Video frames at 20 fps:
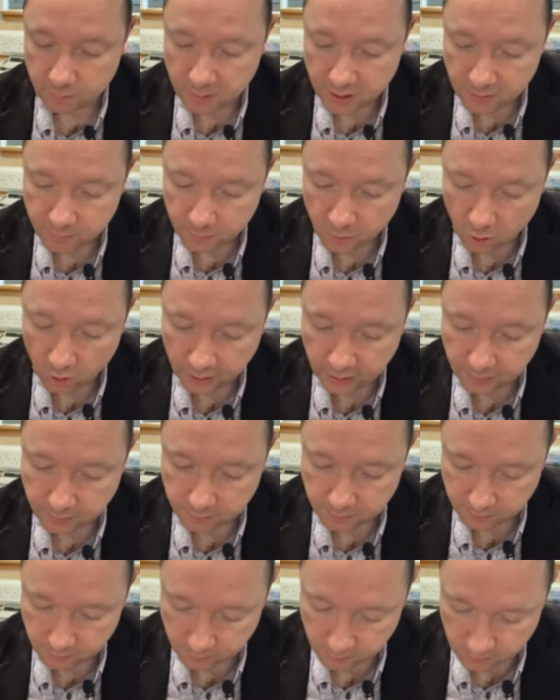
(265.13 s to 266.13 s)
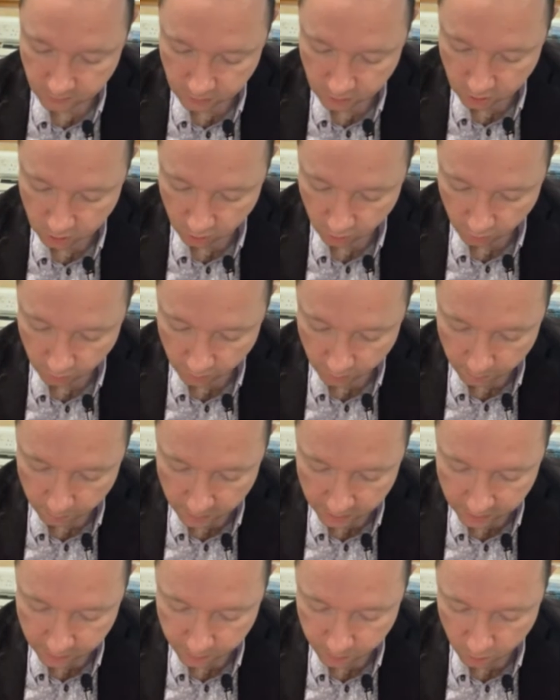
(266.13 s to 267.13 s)
midpoint. So the
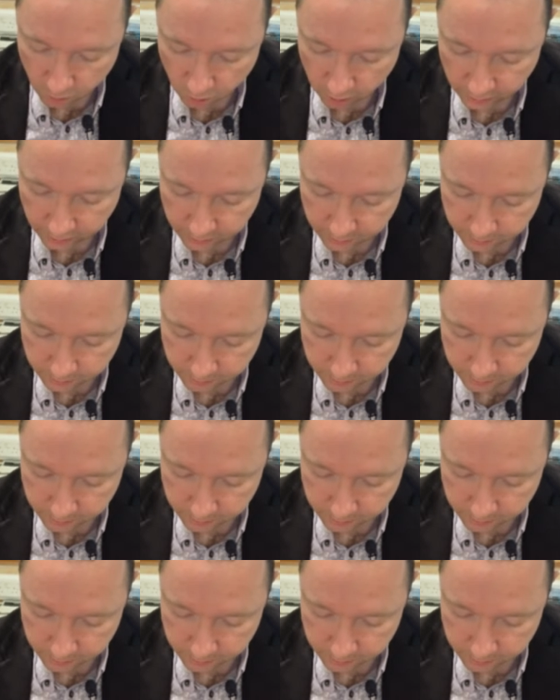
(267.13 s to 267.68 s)
midpoint